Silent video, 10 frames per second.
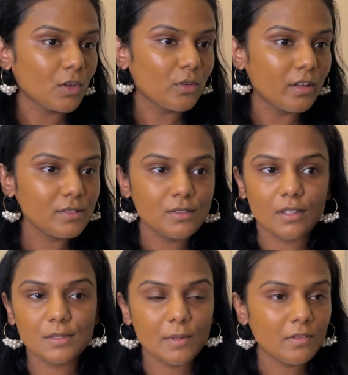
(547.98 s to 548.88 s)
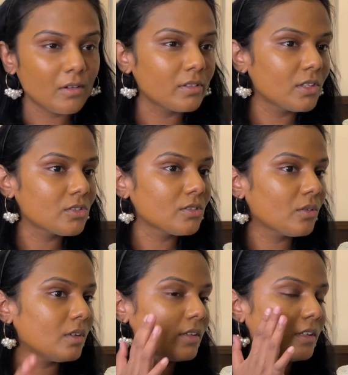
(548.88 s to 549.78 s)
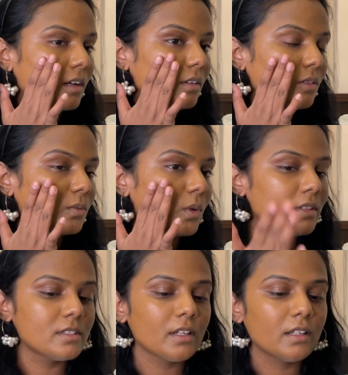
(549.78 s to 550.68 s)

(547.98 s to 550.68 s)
Okay, so that's my foundation all done on one side.